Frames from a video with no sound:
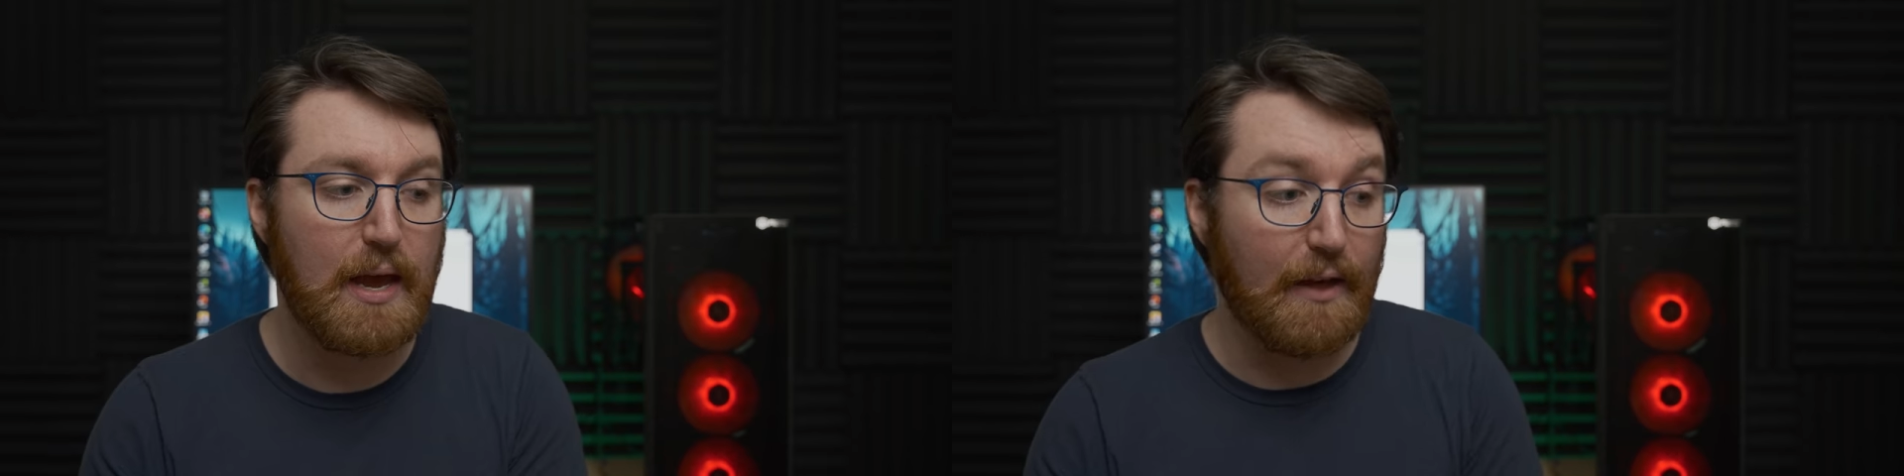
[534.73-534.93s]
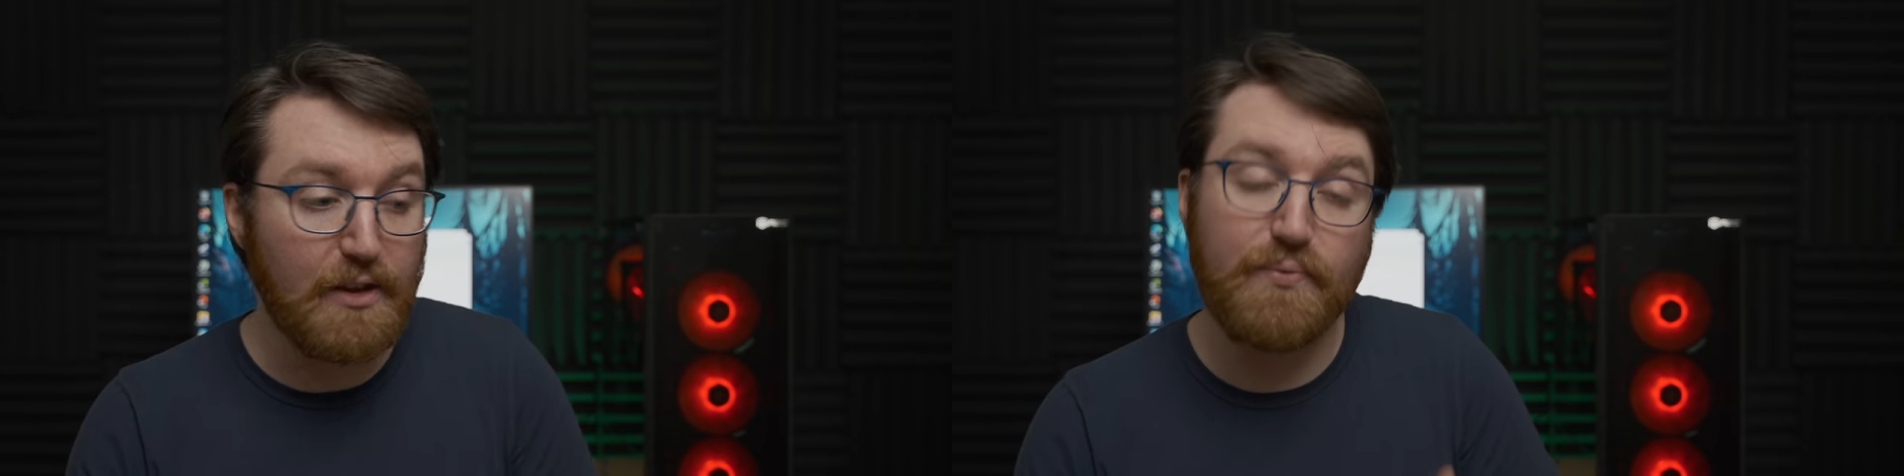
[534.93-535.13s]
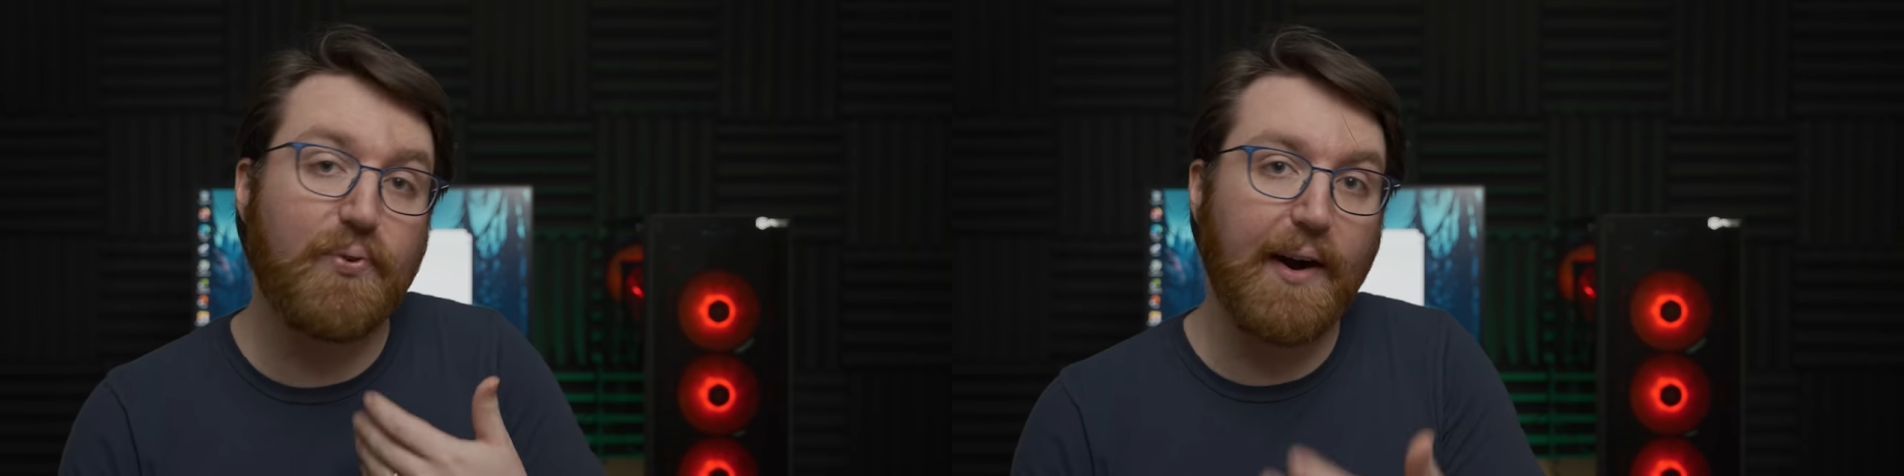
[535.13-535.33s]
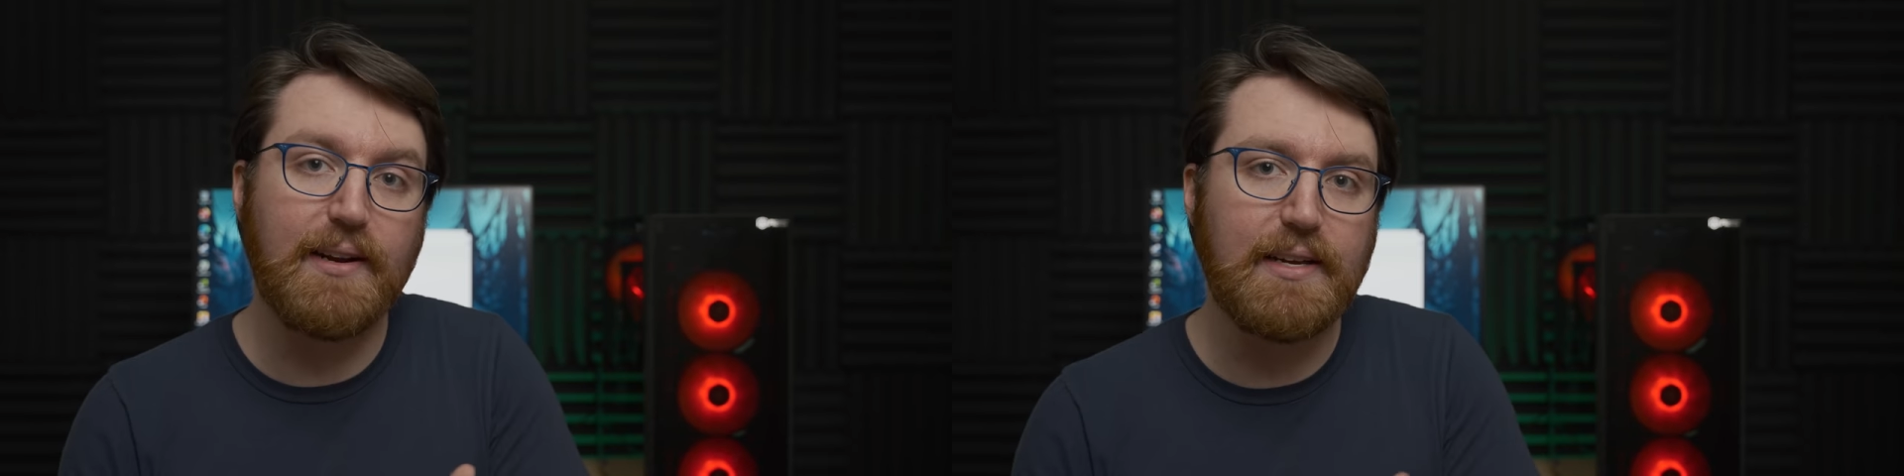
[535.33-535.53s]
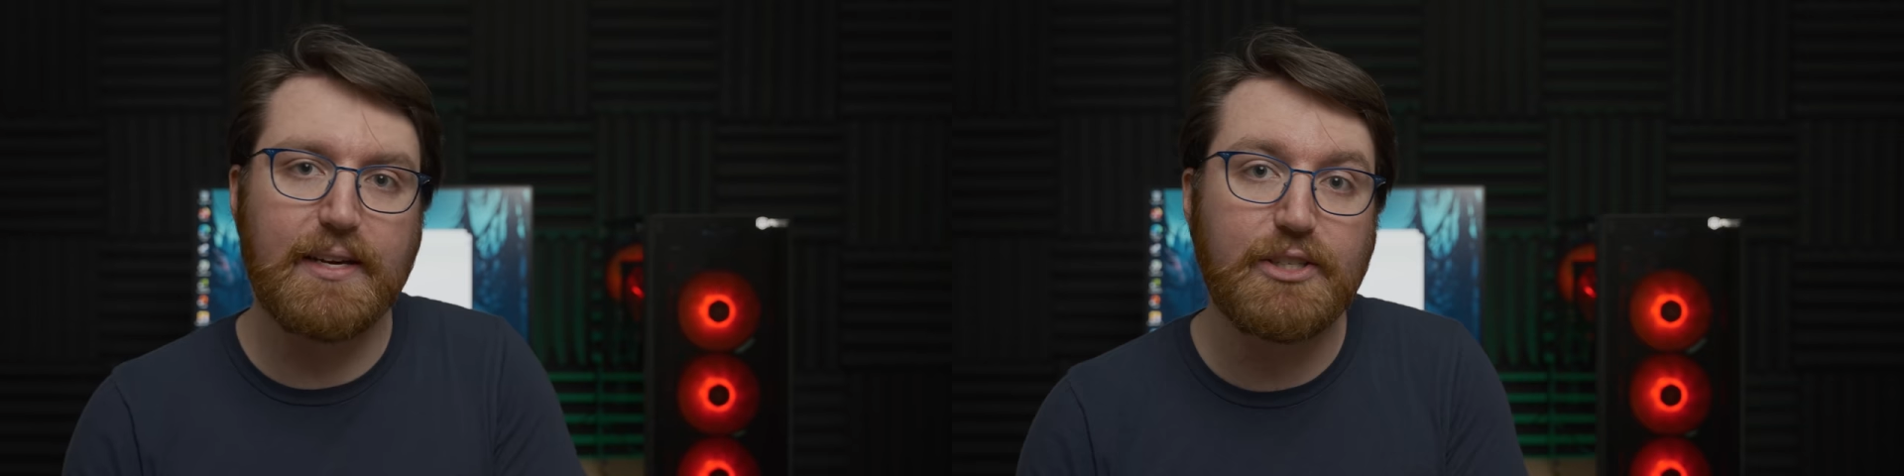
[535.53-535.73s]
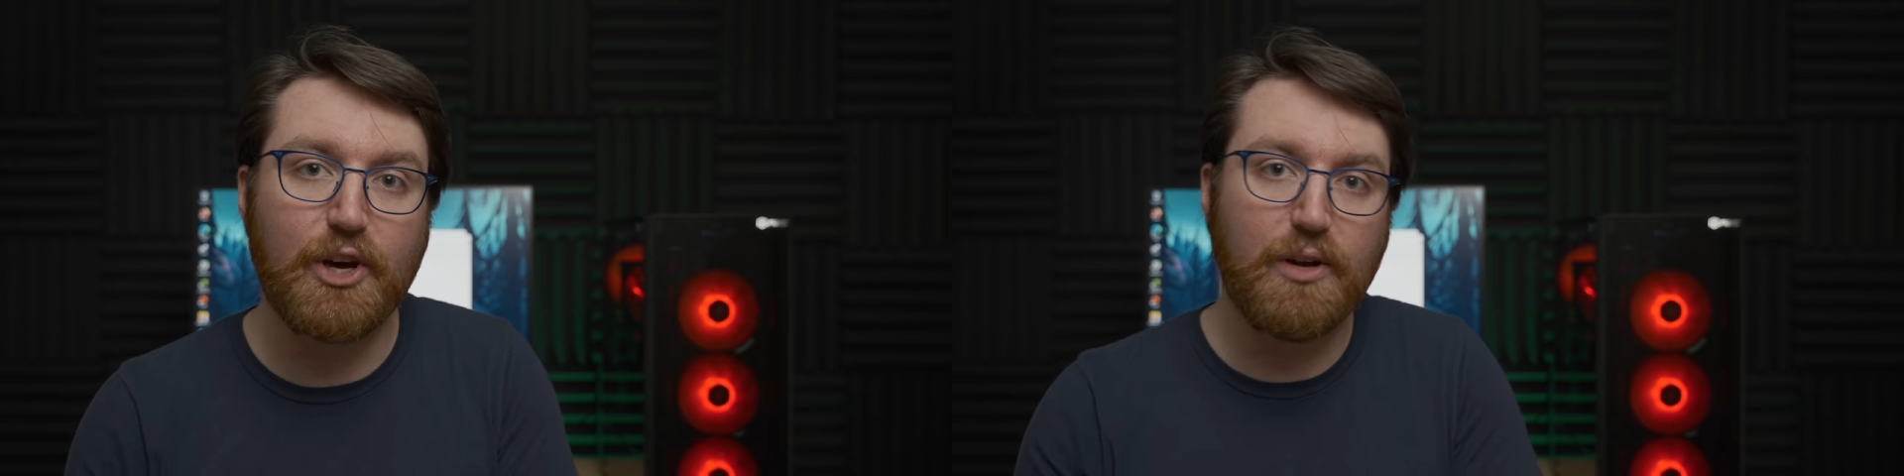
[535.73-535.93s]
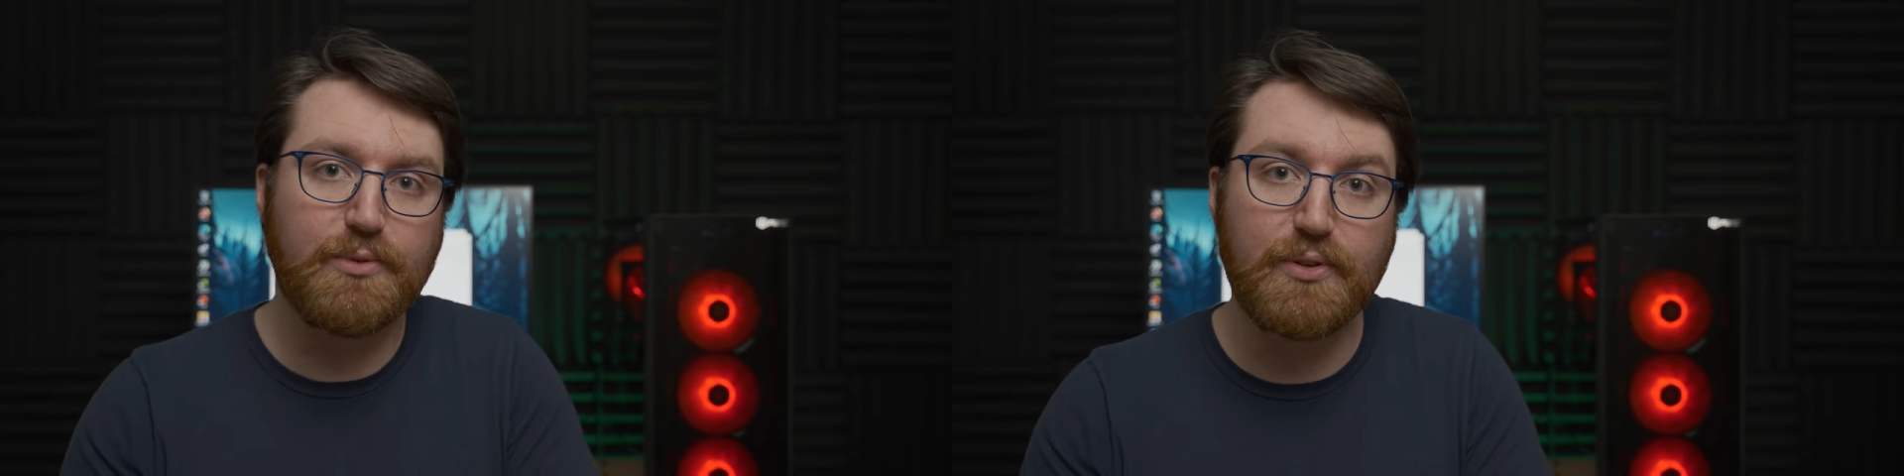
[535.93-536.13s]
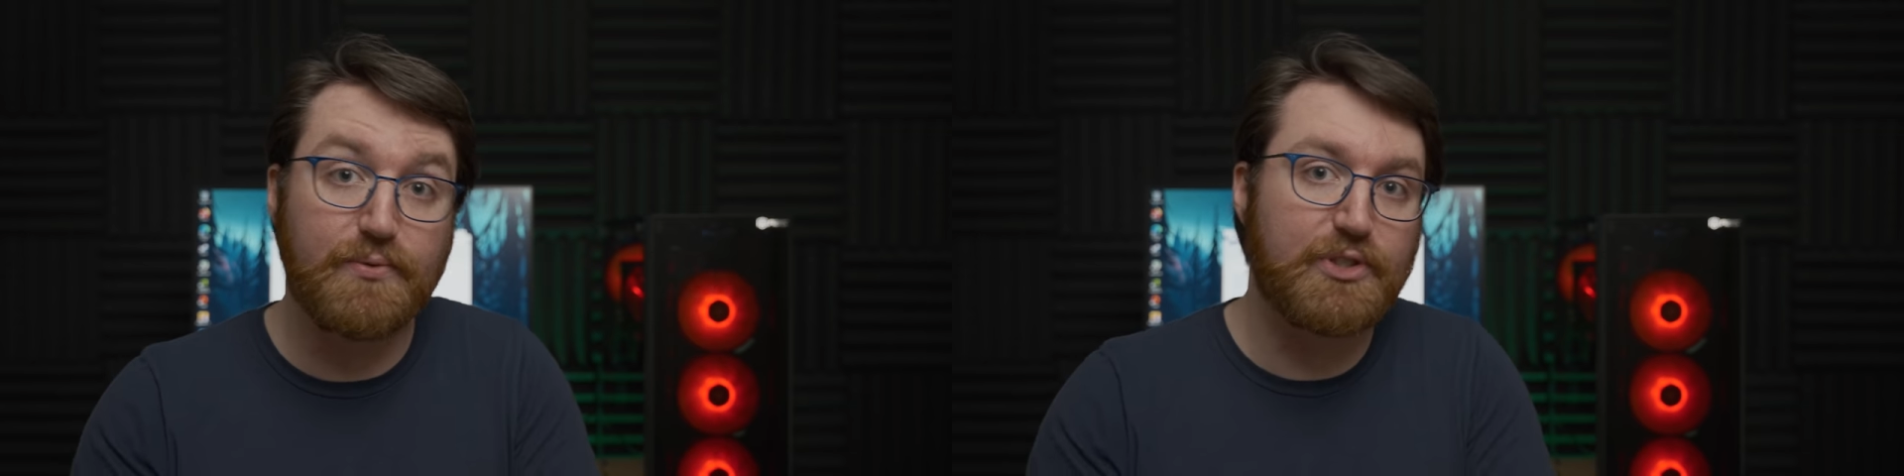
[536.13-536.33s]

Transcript: And then finally, in terms of